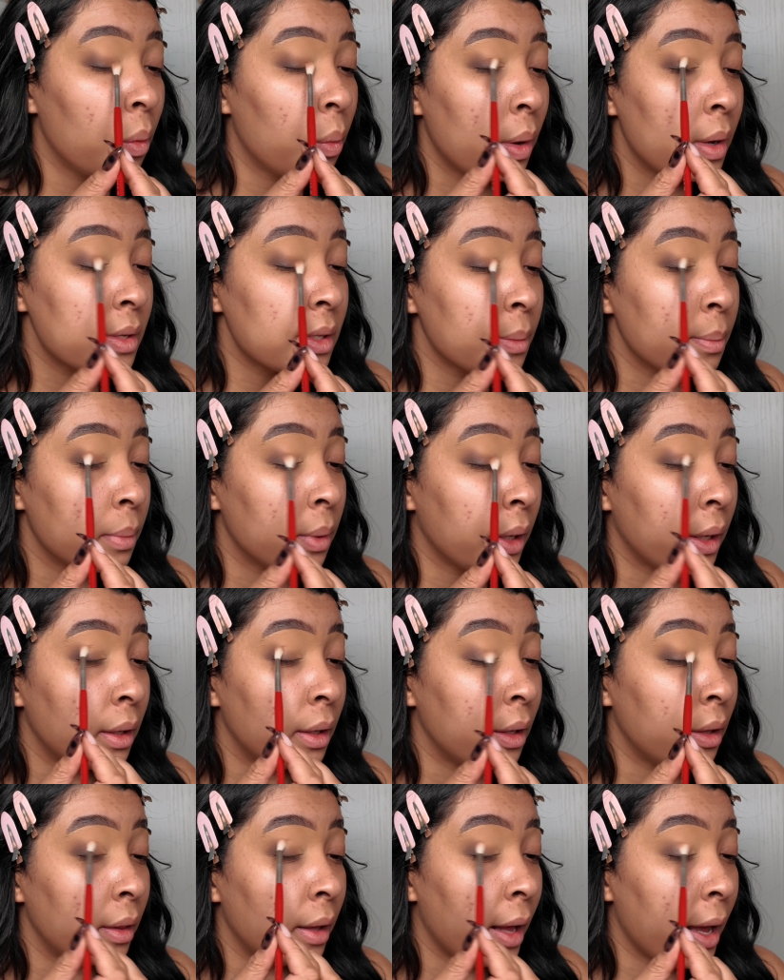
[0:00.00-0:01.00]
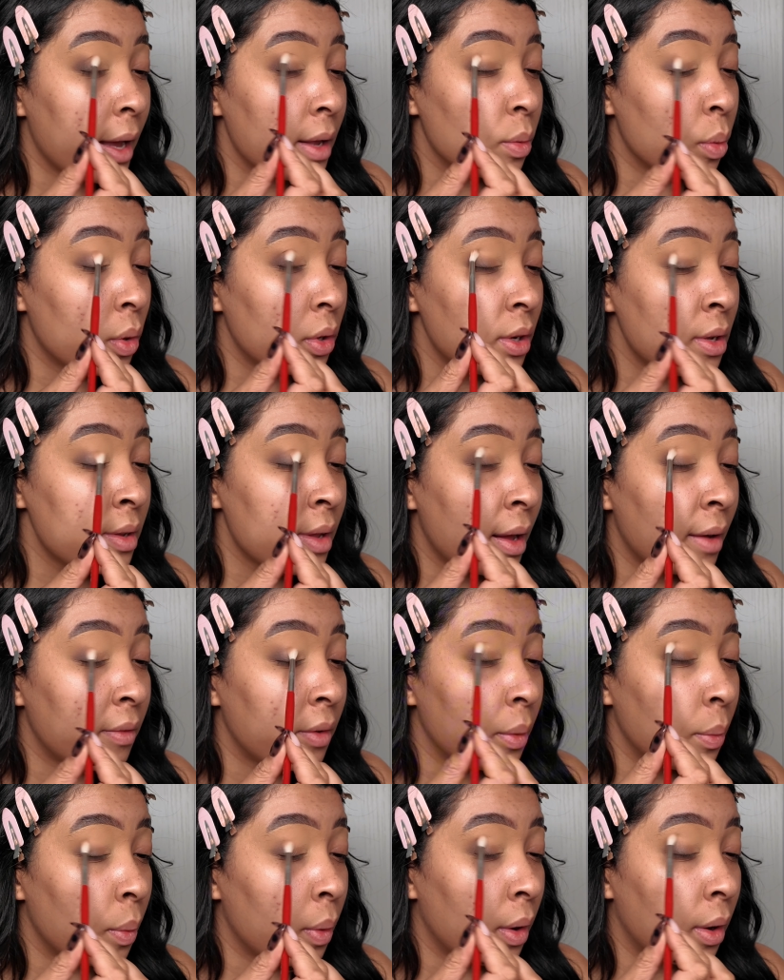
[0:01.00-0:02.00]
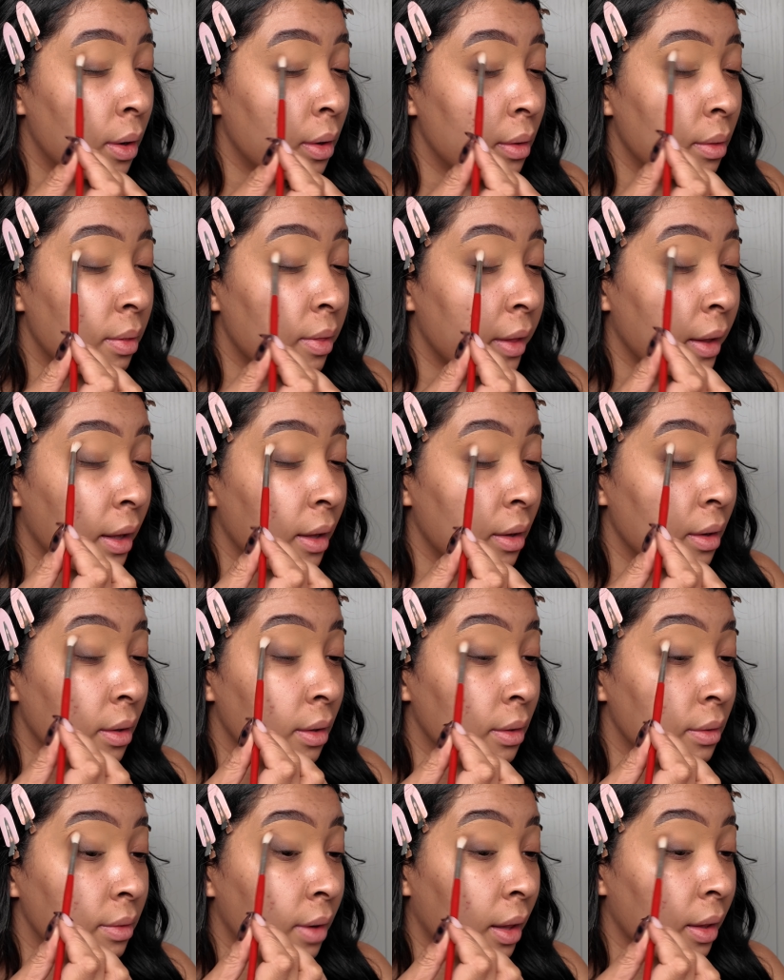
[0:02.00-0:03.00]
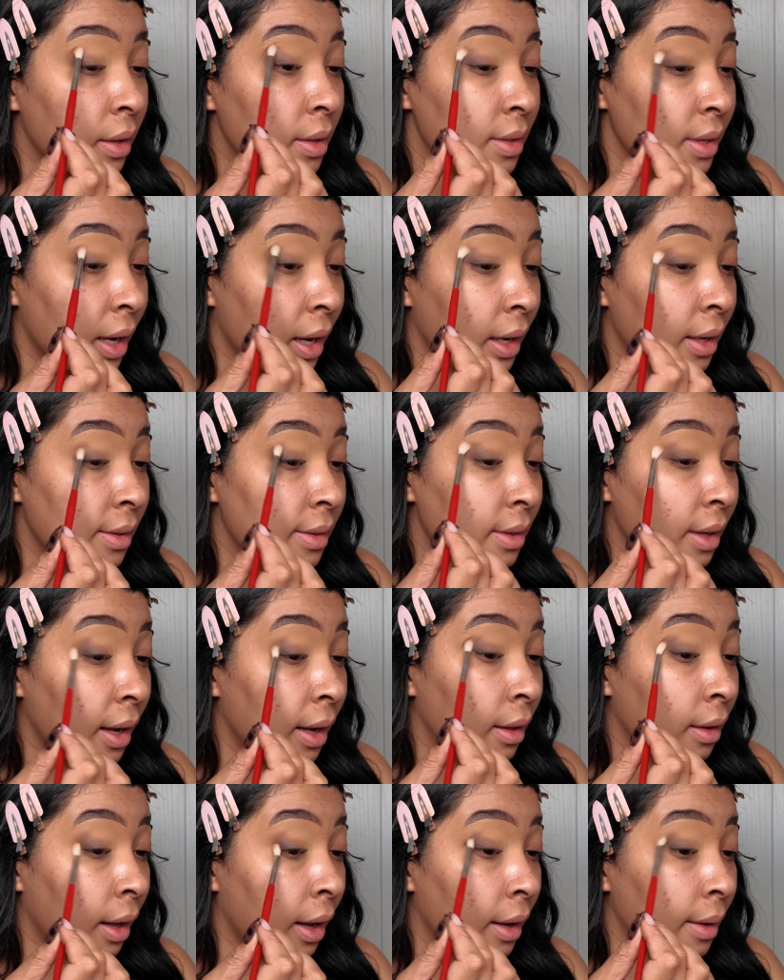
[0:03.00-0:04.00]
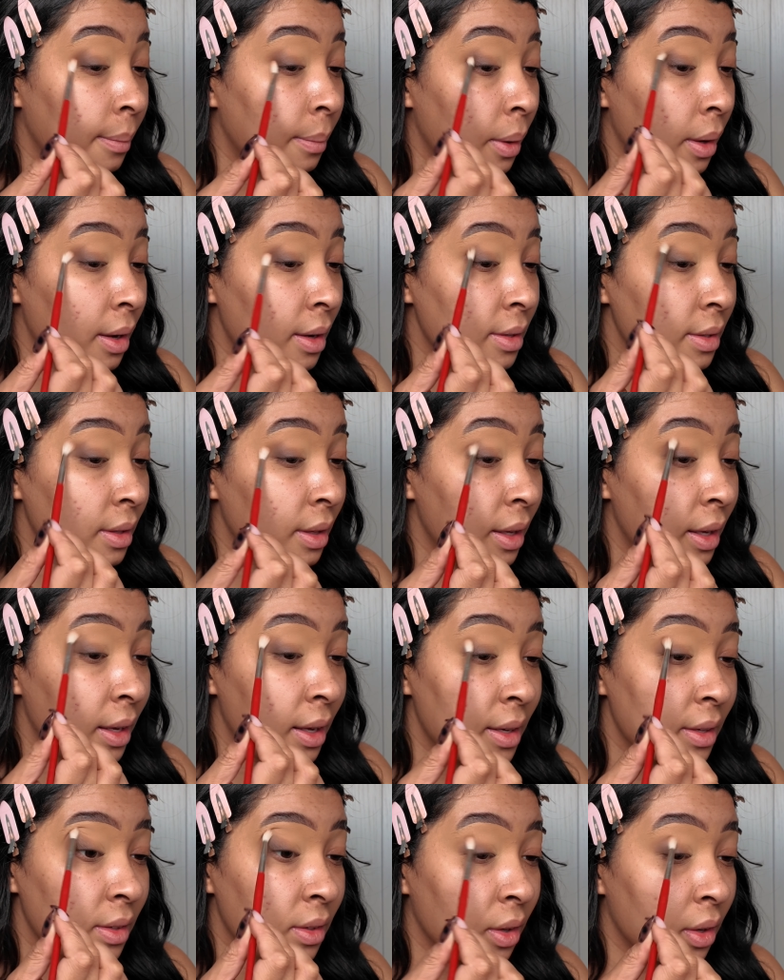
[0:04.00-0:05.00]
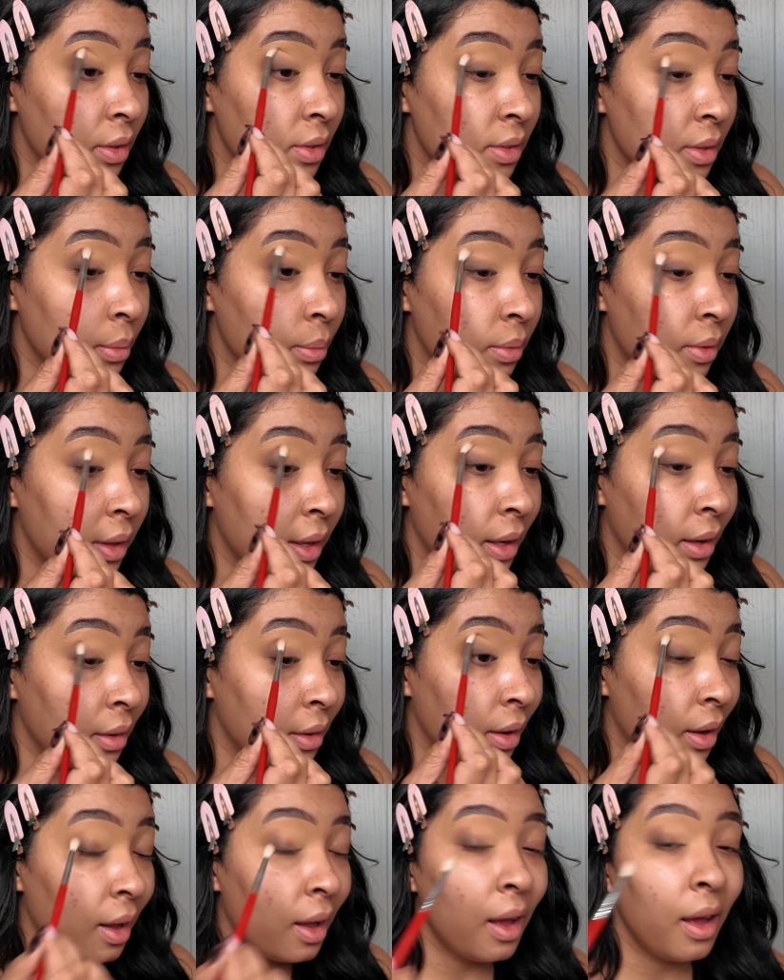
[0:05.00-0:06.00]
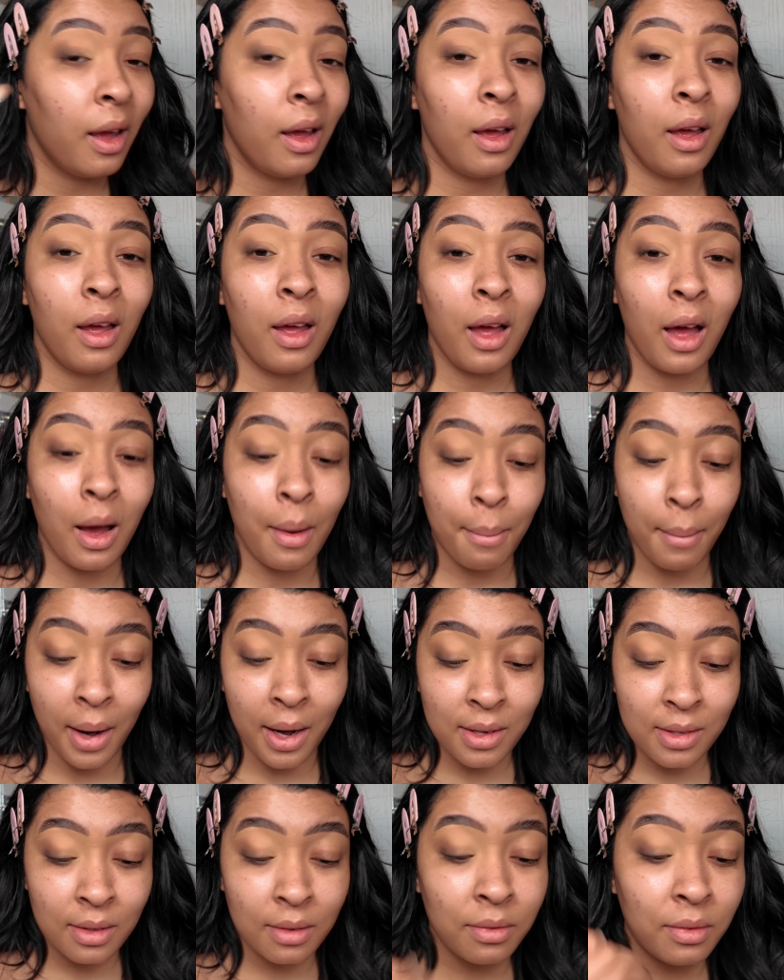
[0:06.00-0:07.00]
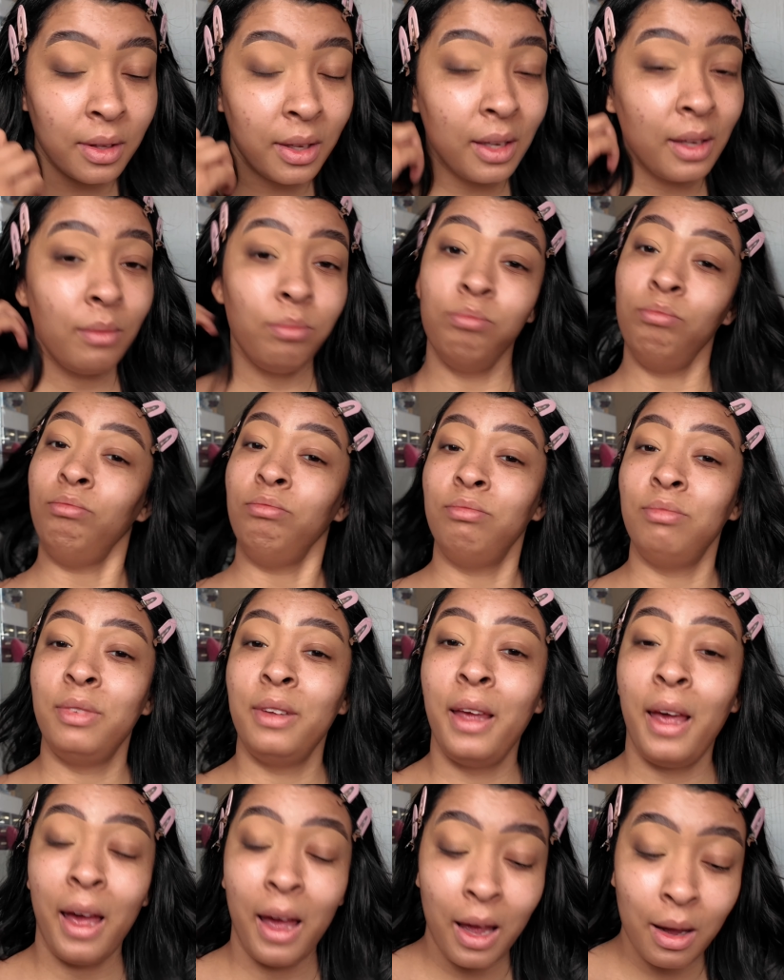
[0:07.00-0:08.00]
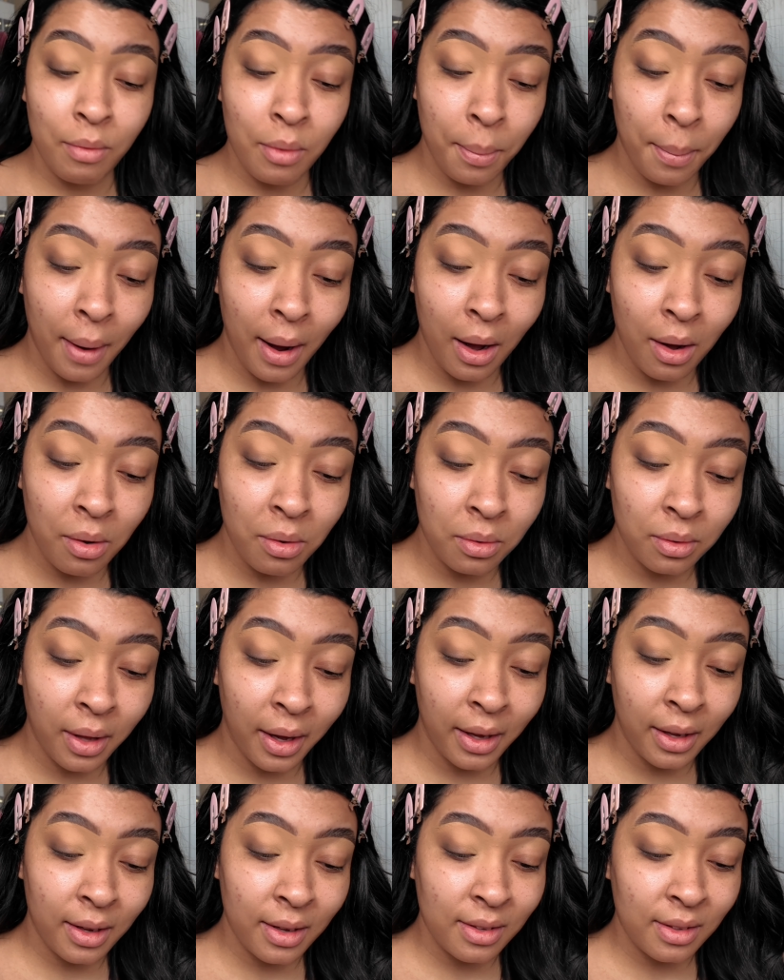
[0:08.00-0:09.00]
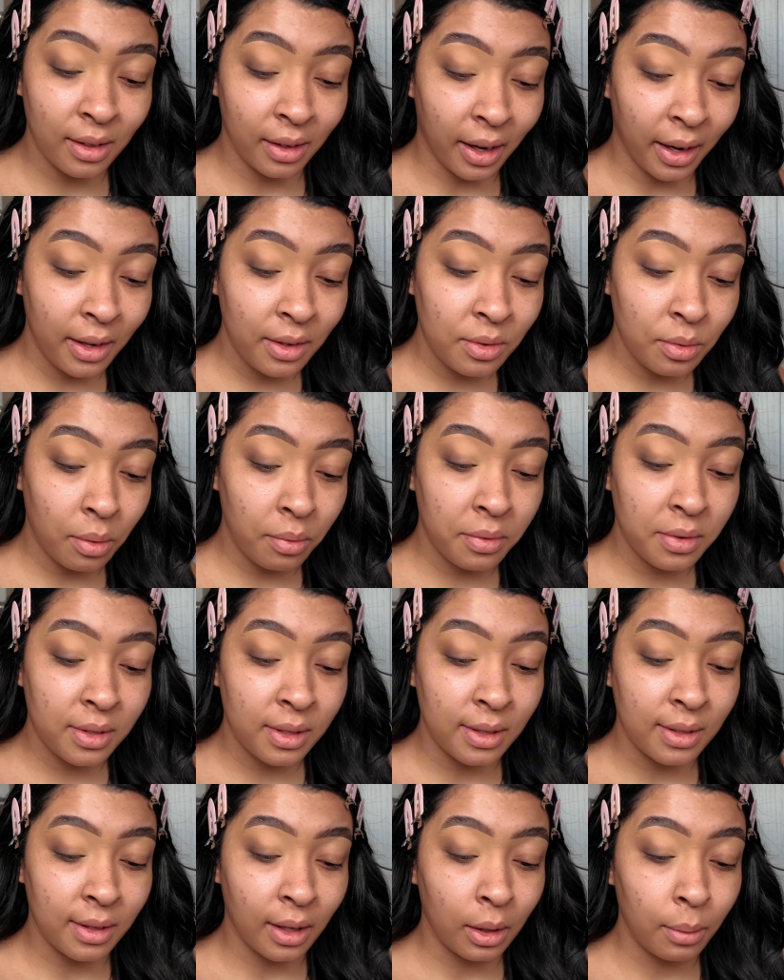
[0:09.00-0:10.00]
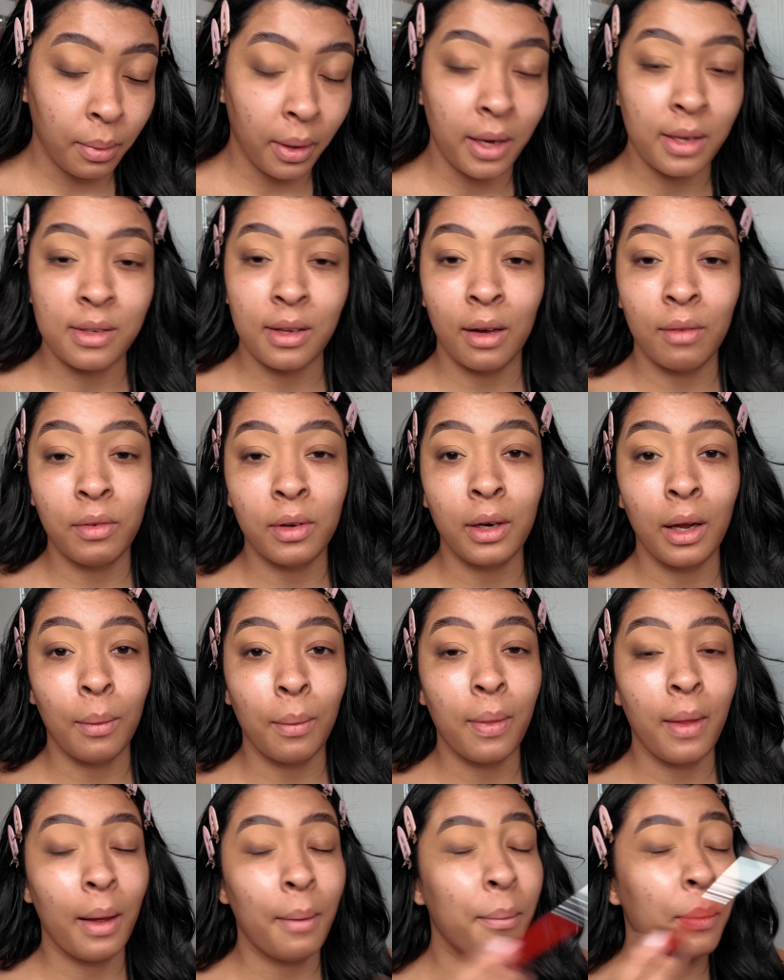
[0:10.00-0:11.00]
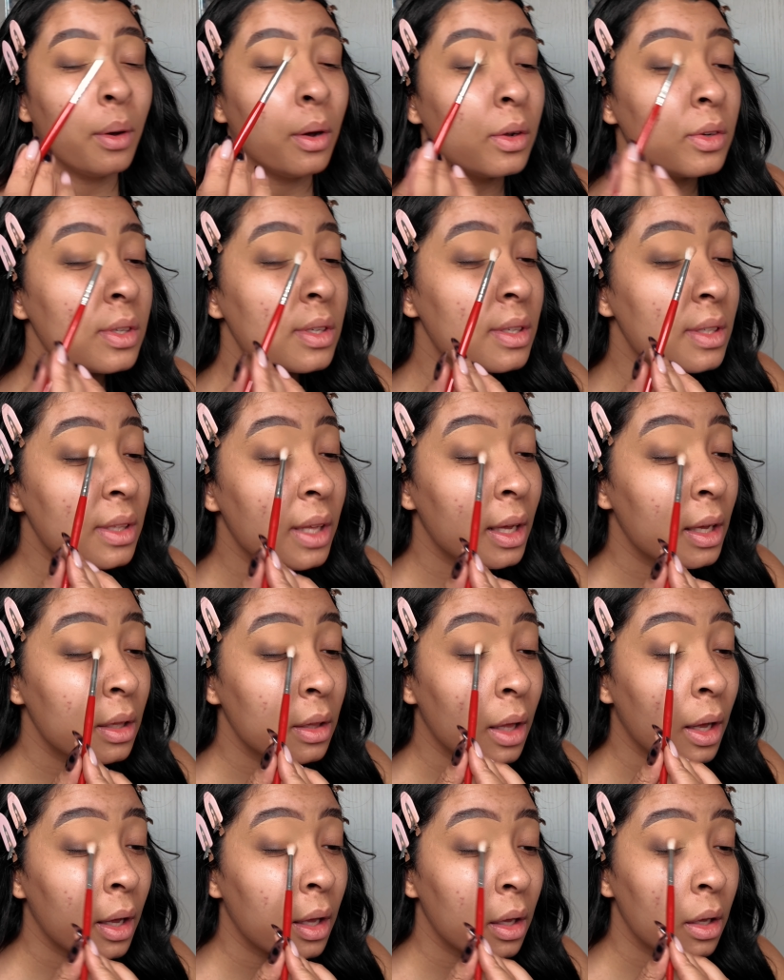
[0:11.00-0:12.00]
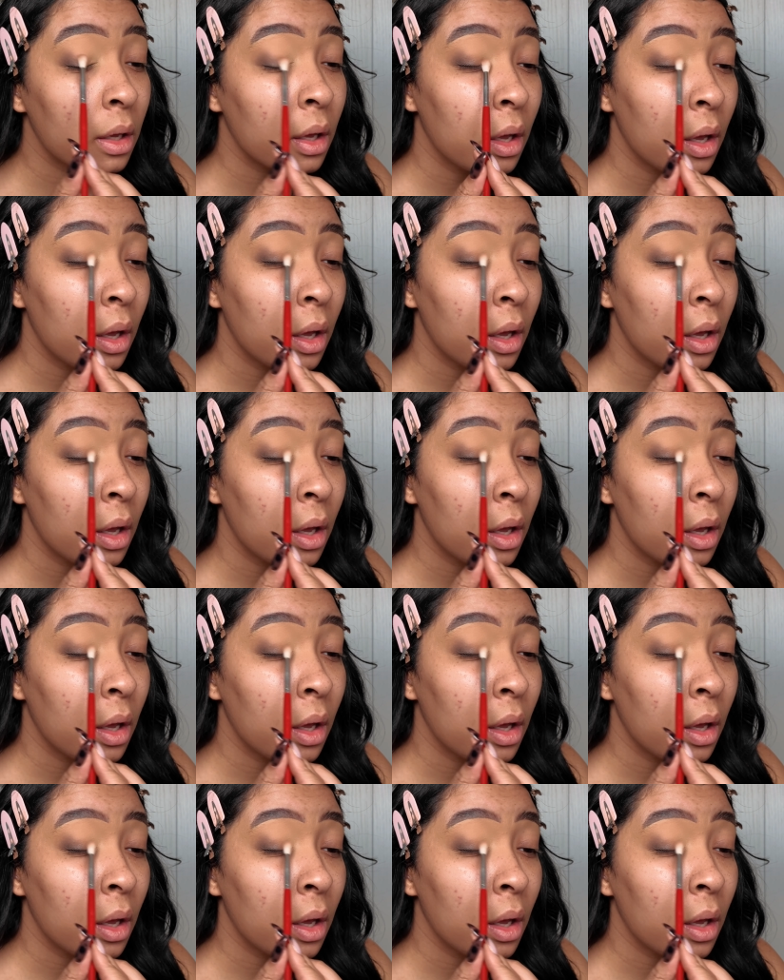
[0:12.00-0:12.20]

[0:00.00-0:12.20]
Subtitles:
Whilst I'm blending this, what does everyone think of Valentine's Day? Like, personally, it's not something I massively care about. Like, it's nice to obviously celebrate it every now and then, but I just think like